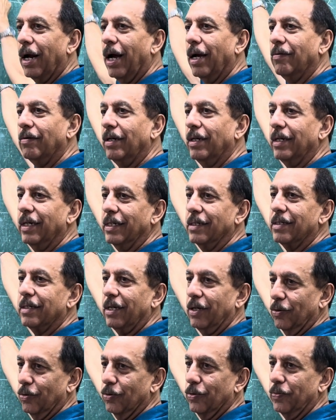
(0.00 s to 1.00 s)
I will reach
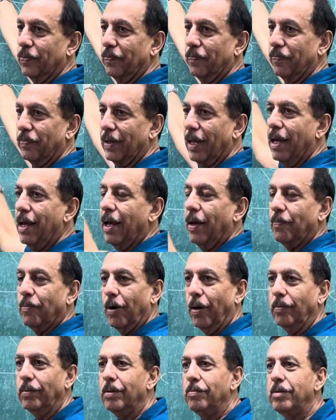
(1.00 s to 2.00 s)
Q.
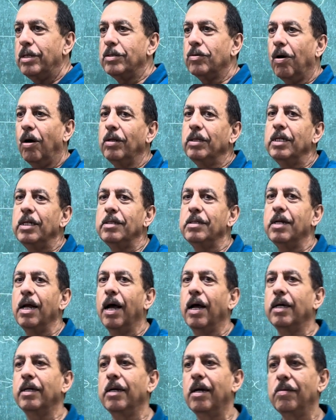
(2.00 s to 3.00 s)
Problem is, all these
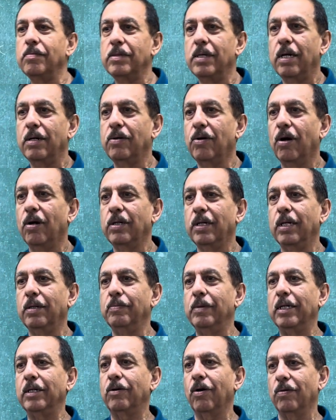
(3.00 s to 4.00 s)
diagrams are drawn in
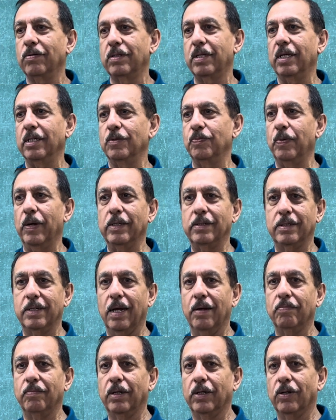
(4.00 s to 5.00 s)
Minkowski
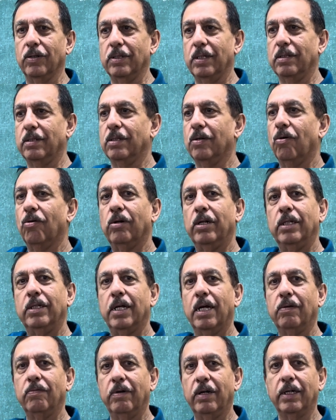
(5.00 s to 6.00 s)
spacetime, because it's the only
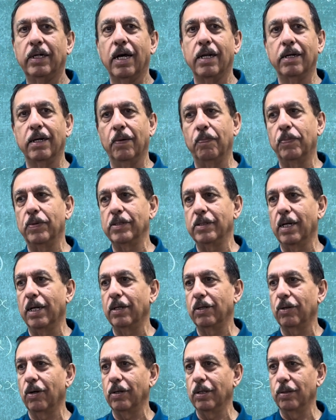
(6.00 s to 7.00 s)
thing we can
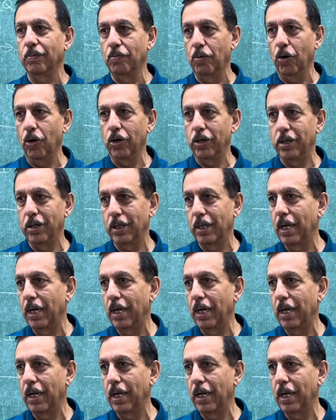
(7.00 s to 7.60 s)
represent on a board.